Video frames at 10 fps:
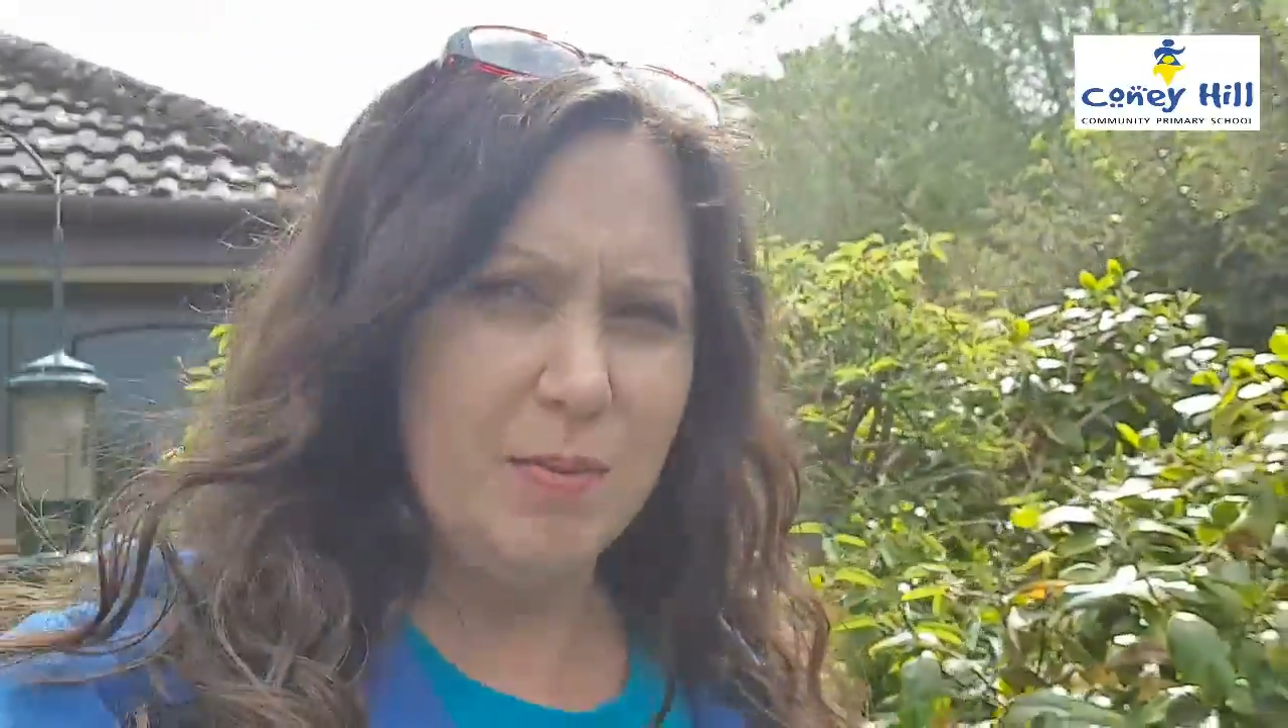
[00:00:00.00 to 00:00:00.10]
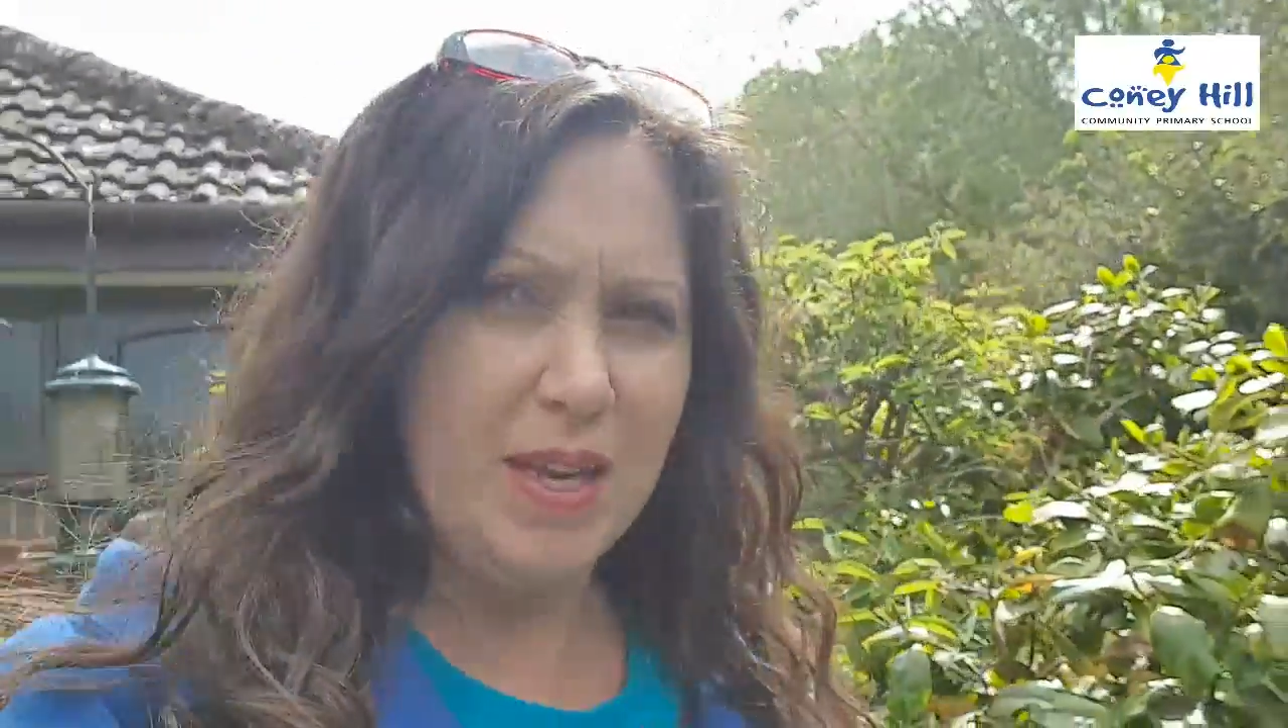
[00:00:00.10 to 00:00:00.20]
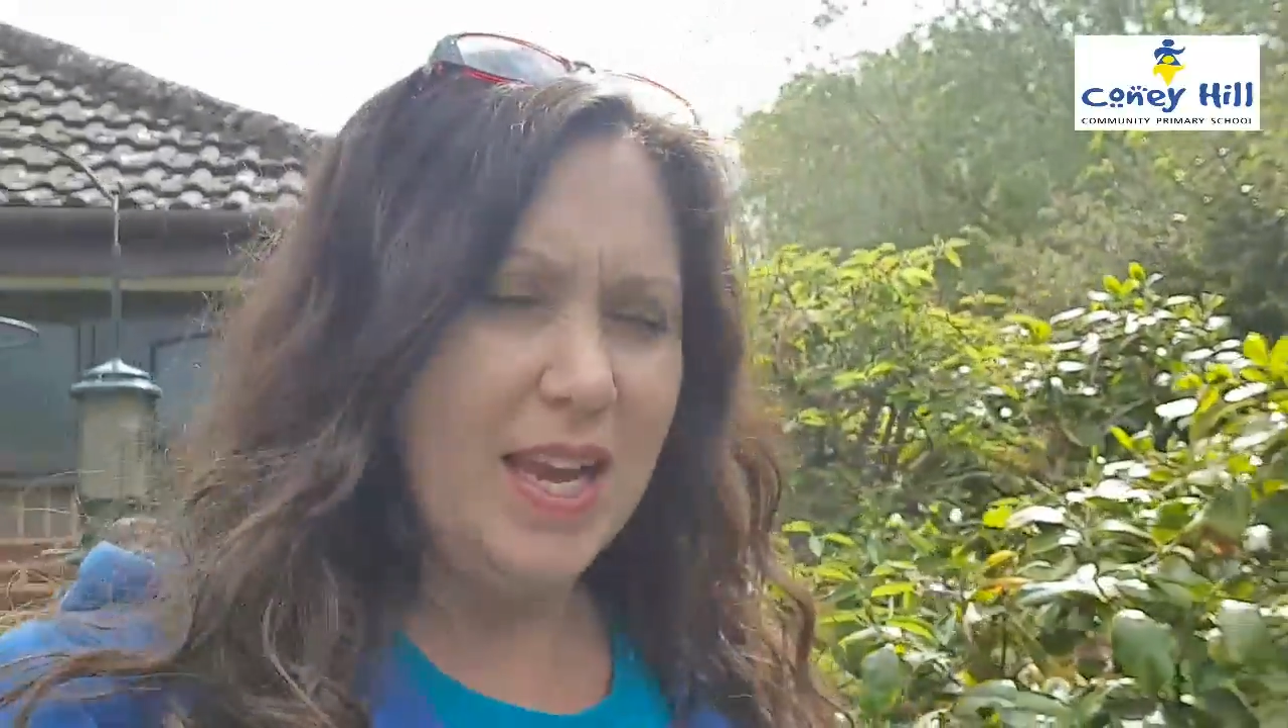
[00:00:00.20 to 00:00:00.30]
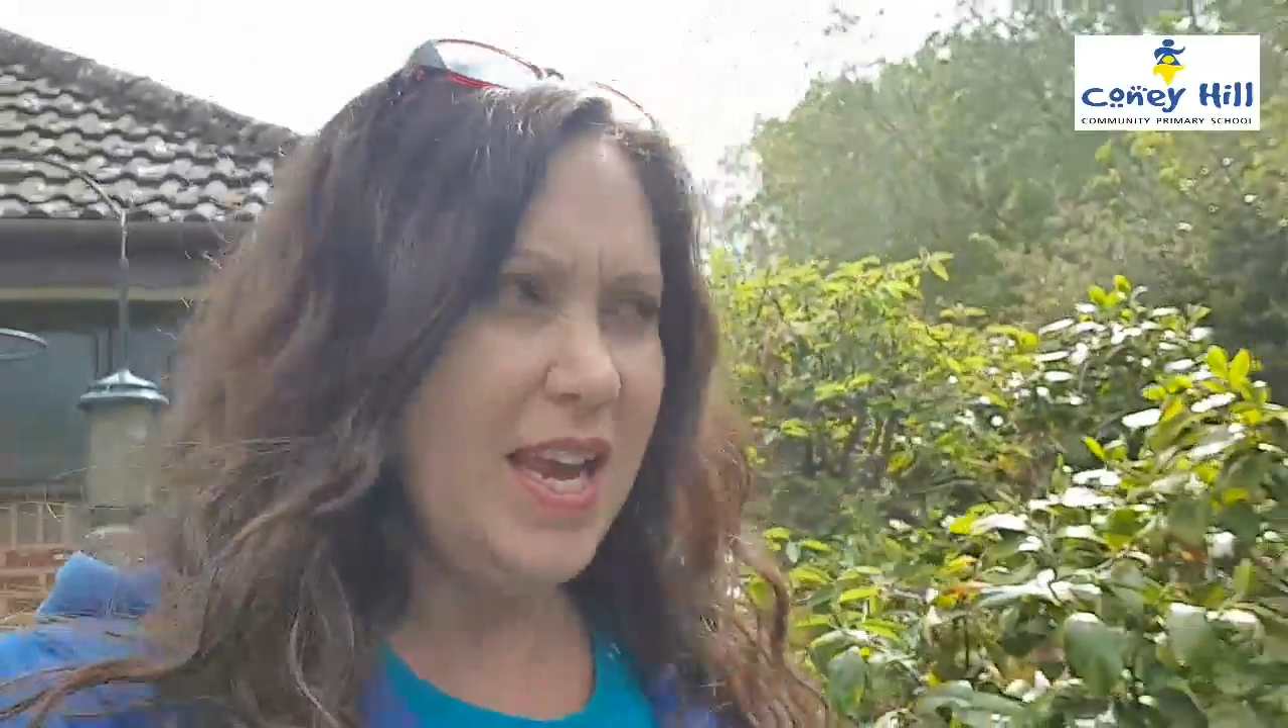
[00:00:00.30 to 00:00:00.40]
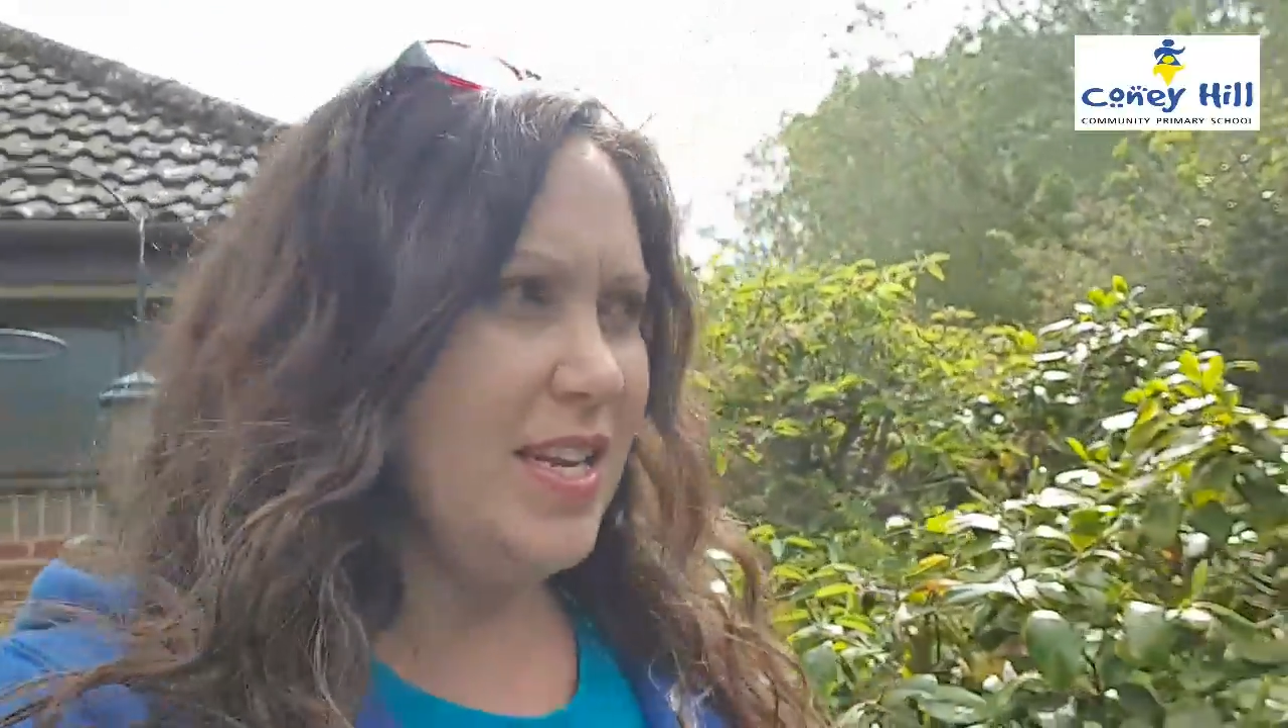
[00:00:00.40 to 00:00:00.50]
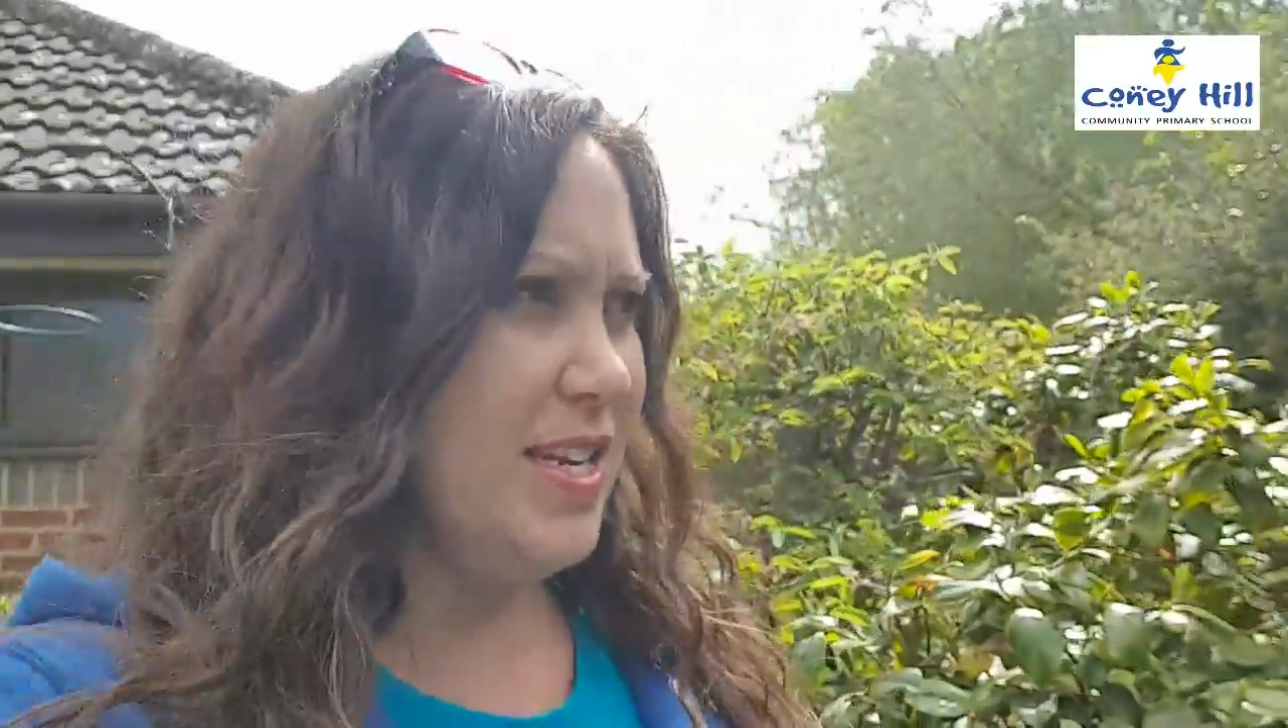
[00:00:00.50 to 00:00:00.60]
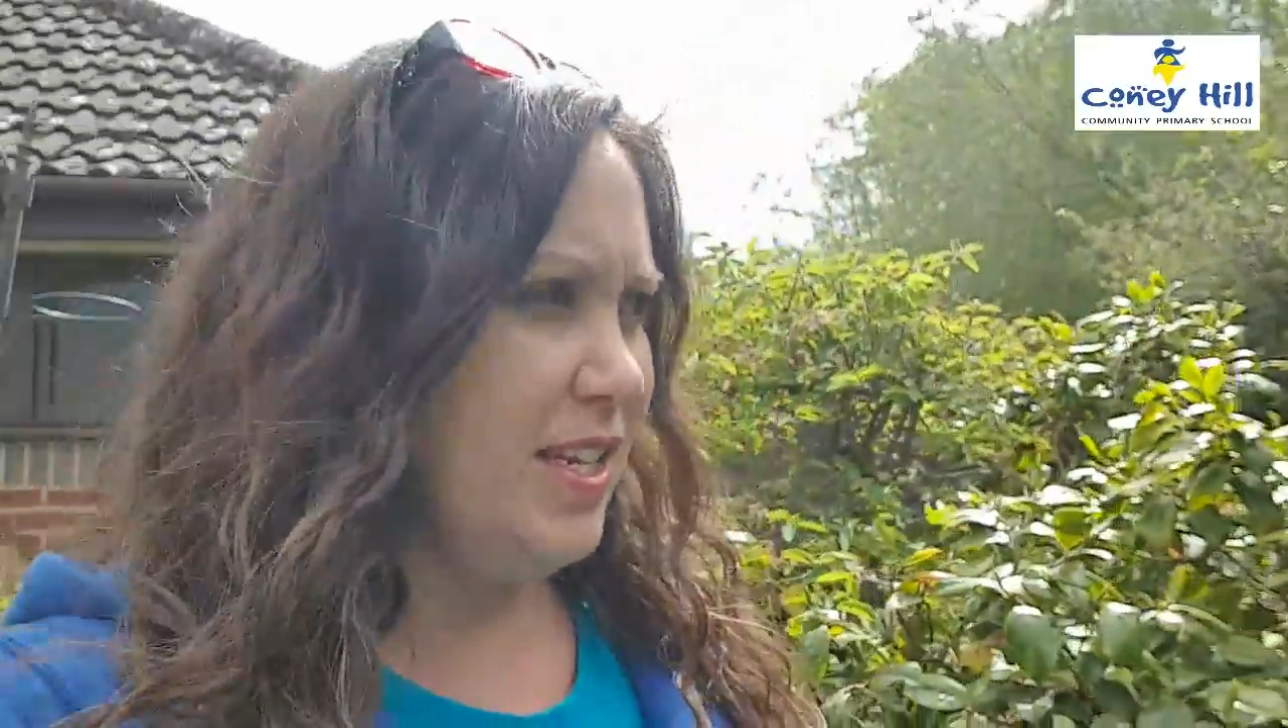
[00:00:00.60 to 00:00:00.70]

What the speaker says: be hidden